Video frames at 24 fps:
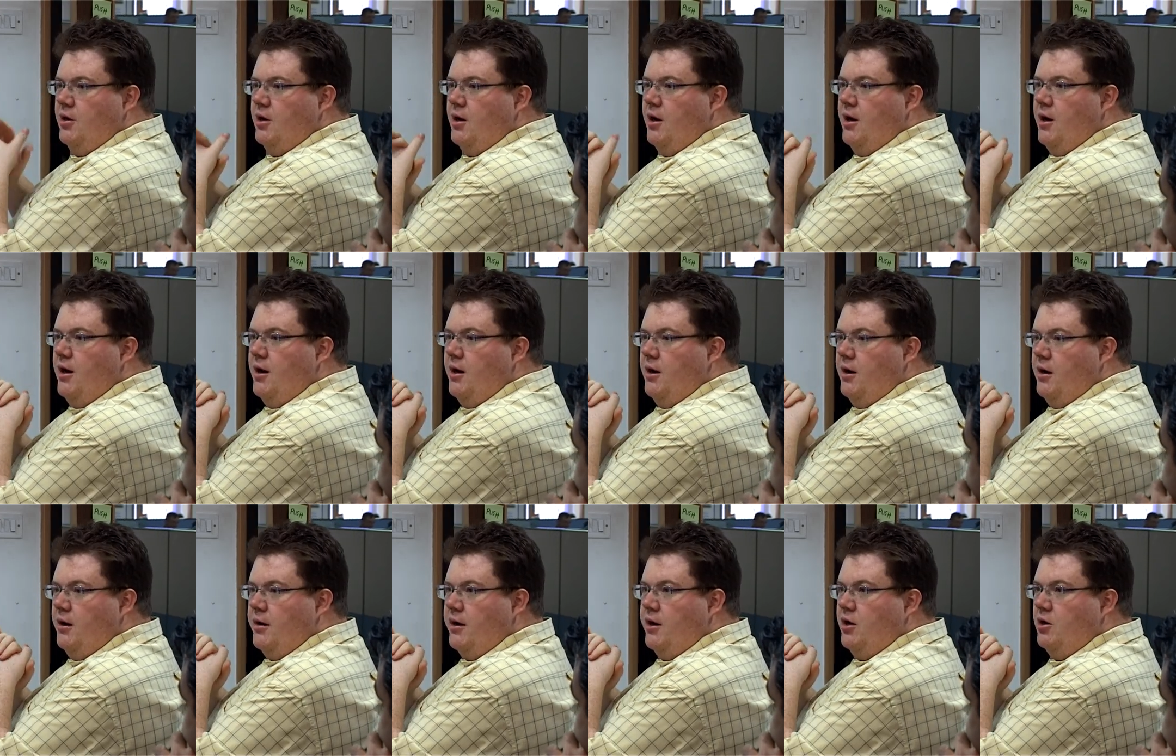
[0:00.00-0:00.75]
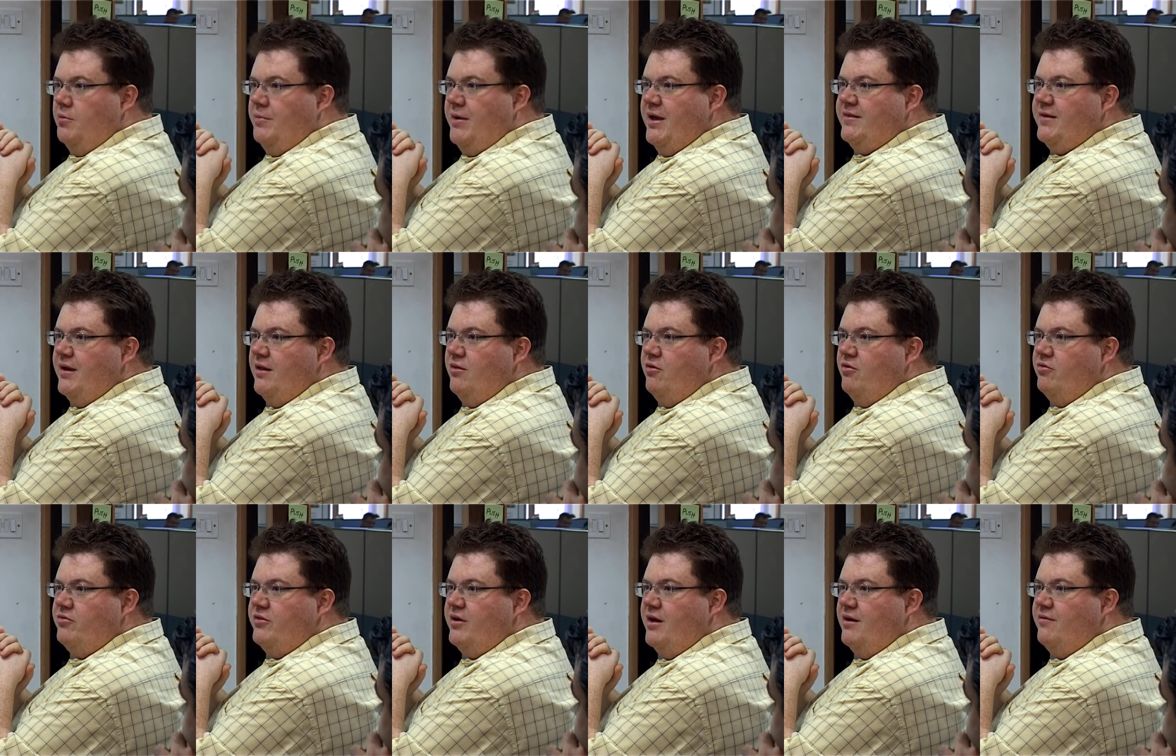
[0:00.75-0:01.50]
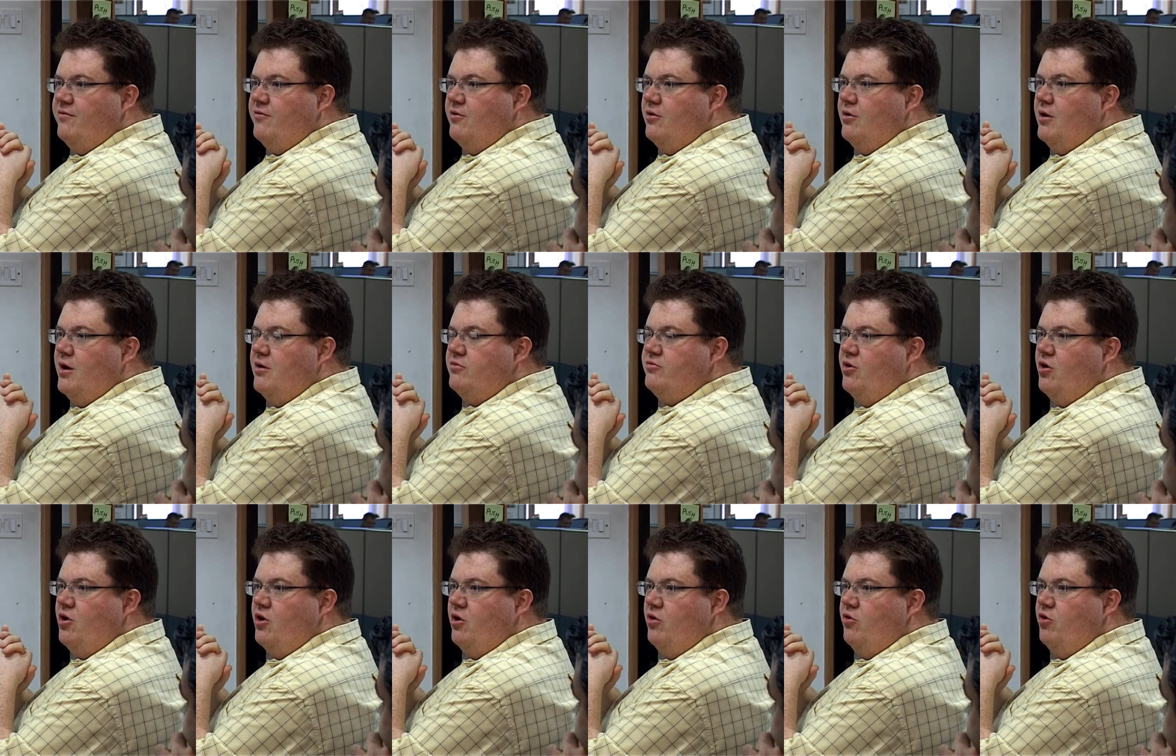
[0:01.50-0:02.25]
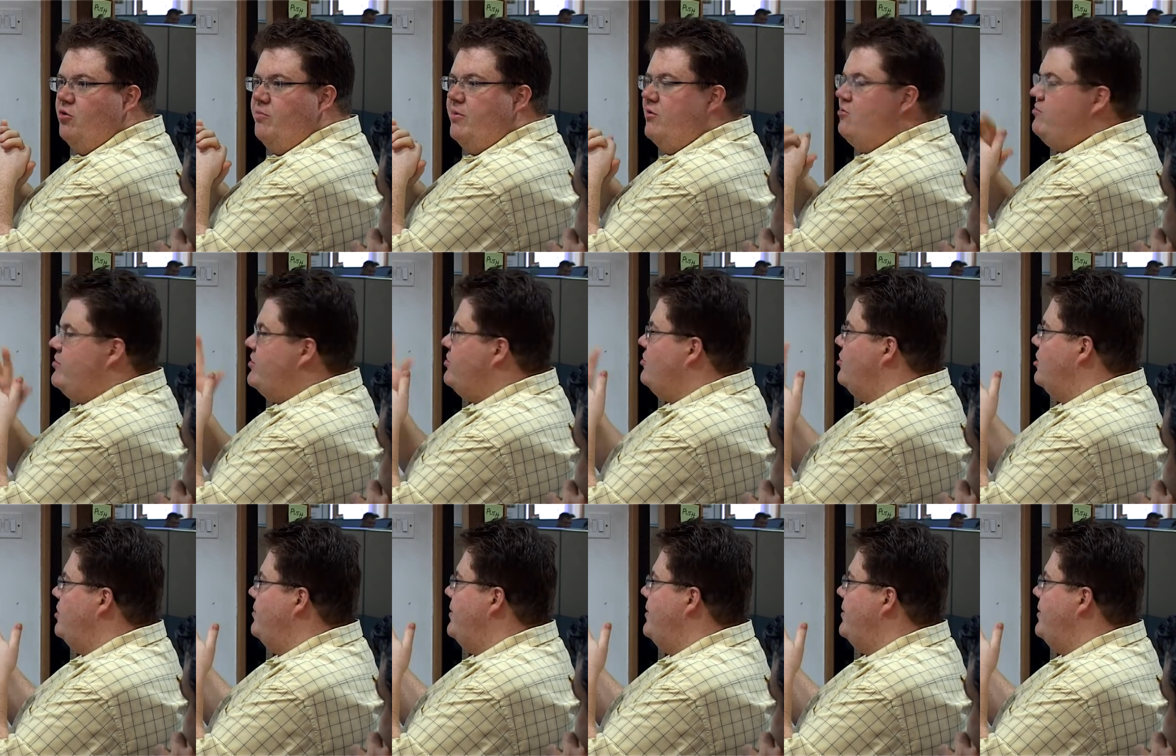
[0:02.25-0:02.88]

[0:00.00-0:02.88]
makes that a little tougher. I'll talk a little bit when we talk